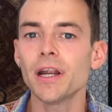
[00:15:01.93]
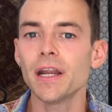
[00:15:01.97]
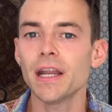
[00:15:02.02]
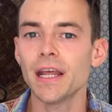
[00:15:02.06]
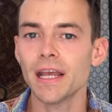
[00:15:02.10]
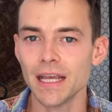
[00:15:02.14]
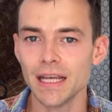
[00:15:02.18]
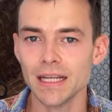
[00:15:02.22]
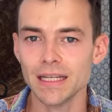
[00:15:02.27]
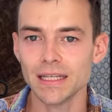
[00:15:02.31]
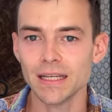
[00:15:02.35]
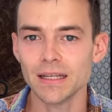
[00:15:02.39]
in
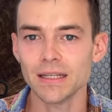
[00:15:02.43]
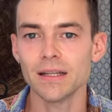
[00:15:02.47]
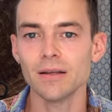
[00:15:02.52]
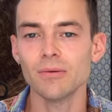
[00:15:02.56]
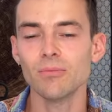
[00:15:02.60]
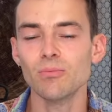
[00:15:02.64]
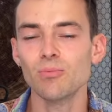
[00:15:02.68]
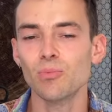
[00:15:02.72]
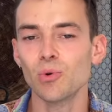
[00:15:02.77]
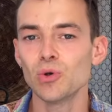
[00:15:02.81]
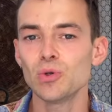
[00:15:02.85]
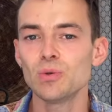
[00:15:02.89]
it is
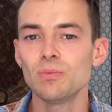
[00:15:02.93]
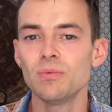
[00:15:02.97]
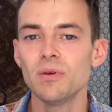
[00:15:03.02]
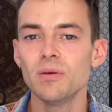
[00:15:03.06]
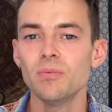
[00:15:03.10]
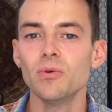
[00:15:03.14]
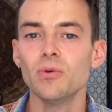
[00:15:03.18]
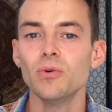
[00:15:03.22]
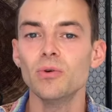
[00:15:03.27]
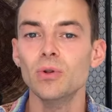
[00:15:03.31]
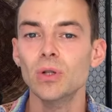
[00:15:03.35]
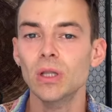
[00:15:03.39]
that most
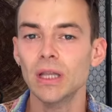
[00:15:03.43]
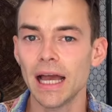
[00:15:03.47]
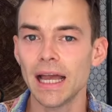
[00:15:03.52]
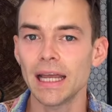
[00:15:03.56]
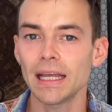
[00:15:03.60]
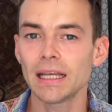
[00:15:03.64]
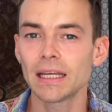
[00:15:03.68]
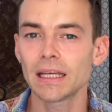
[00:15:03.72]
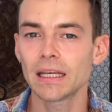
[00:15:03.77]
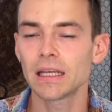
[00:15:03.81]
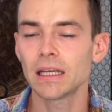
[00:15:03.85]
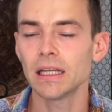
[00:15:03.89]
people who
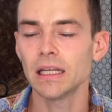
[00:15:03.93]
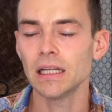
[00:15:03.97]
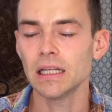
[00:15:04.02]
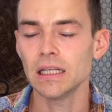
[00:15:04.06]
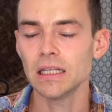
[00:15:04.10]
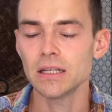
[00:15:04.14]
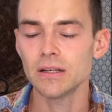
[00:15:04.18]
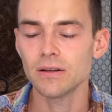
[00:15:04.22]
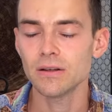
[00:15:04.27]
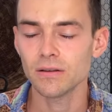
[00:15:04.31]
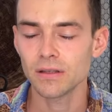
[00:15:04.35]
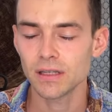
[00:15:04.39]
like
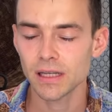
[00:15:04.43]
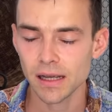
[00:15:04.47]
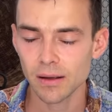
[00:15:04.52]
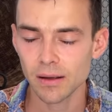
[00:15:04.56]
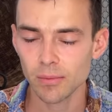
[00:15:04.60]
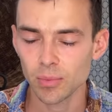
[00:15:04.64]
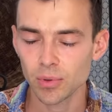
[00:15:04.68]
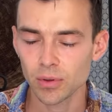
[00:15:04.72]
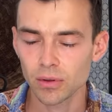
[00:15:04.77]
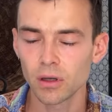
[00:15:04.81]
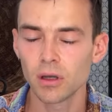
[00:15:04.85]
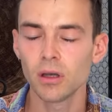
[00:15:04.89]
kinesio tape,
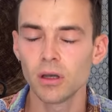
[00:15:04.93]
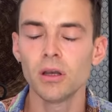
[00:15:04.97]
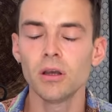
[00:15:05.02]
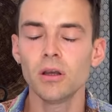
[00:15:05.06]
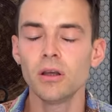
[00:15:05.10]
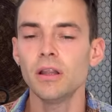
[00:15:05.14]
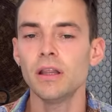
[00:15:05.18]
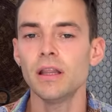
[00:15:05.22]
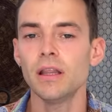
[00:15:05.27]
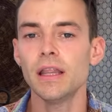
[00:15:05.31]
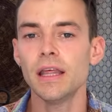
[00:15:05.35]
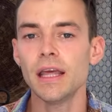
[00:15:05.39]

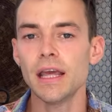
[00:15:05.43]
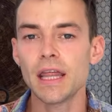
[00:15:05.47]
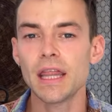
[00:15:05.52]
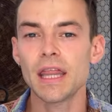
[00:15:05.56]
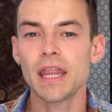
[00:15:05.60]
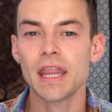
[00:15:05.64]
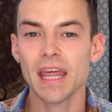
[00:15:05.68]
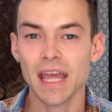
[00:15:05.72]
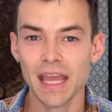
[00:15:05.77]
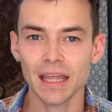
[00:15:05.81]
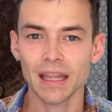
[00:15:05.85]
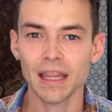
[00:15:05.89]
they
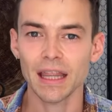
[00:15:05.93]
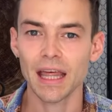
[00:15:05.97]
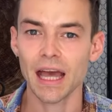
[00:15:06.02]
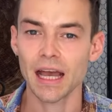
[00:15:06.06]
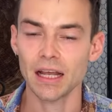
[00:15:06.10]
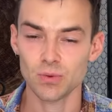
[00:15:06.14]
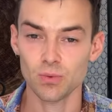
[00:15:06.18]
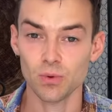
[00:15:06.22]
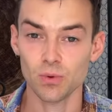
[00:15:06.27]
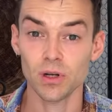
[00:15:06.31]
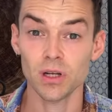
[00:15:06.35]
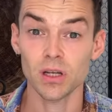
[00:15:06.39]
think
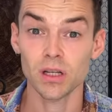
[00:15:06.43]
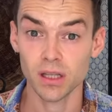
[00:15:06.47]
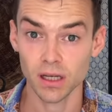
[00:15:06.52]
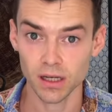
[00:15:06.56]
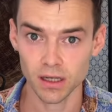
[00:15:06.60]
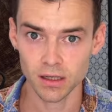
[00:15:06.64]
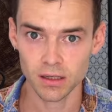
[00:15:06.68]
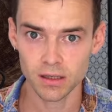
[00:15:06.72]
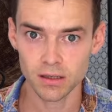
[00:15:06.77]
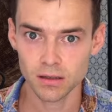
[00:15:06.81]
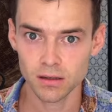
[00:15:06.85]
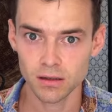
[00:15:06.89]
that's what it
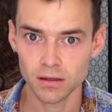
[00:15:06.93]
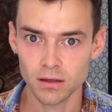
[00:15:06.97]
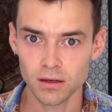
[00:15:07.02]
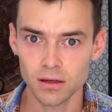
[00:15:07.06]
does.